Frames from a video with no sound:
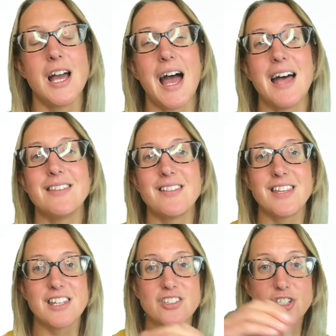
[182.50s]
And then
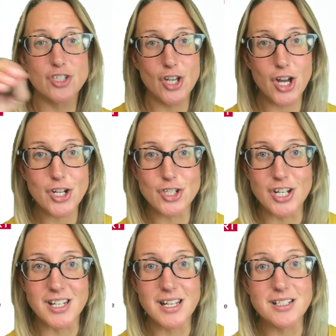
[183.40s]
the
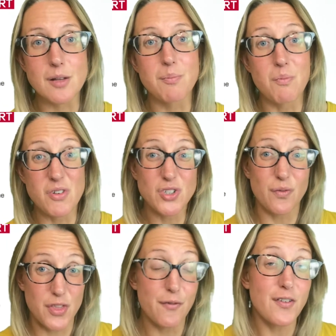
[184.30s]
insertion is the sort
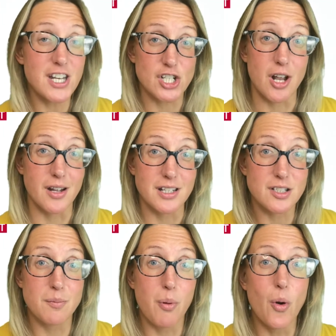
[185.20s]
of the finish line, it's
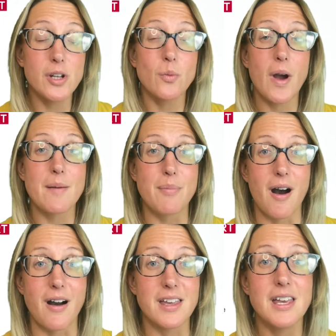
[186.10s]
the point
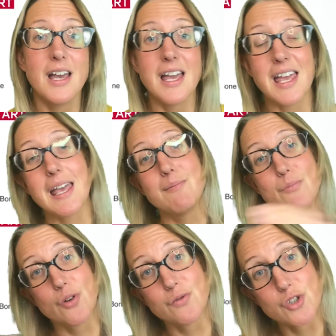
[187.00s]
whereby it
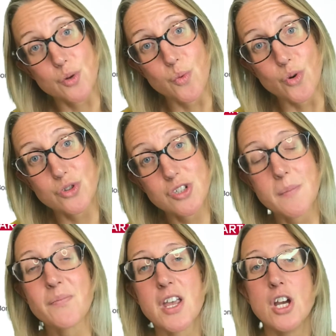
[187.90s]
moves towards.
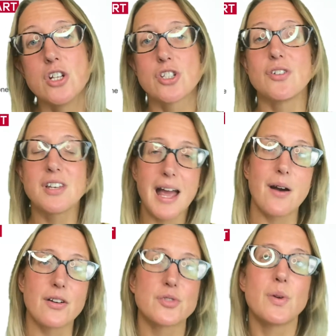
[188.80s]
So
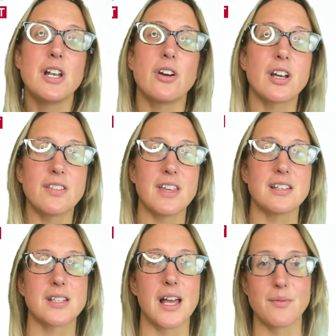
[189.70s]
now as we look at
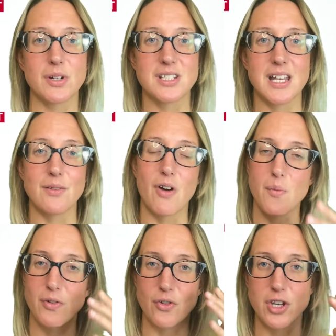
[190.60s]
this and we see, right,
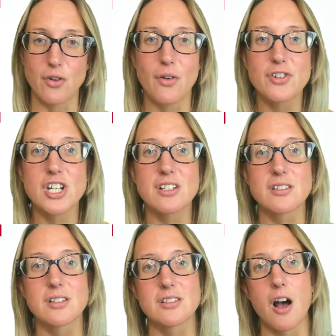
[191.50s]
we've got the origin as
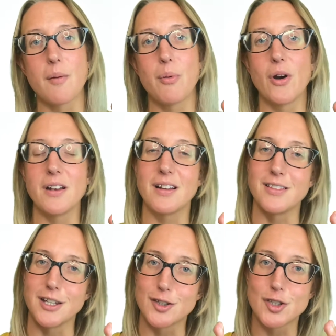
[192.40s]
the start point and
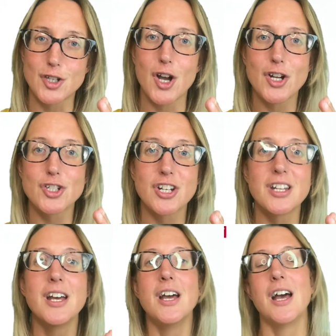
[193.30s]
the insertion
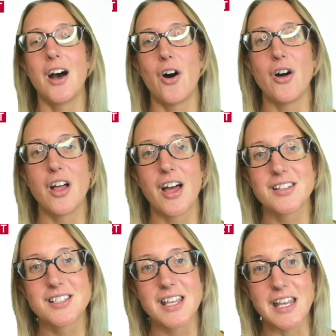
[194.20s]

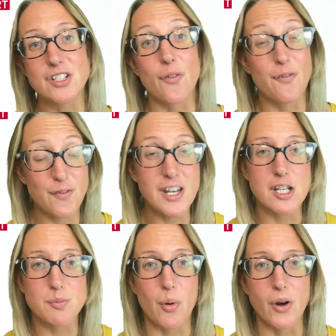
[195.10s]
as the sort of
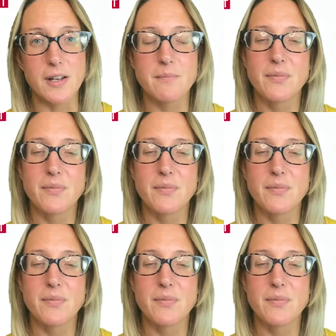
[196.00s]
finish point.